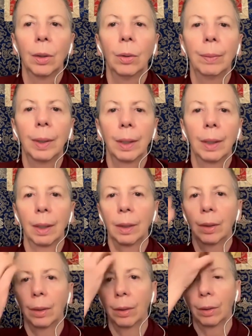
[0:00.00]
Whom can I
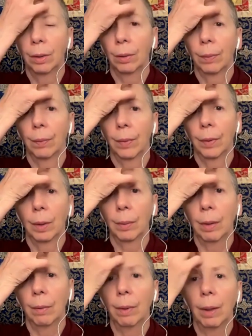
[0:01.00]
turn to?
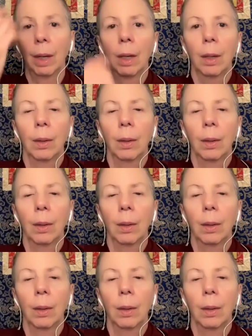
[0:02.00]
So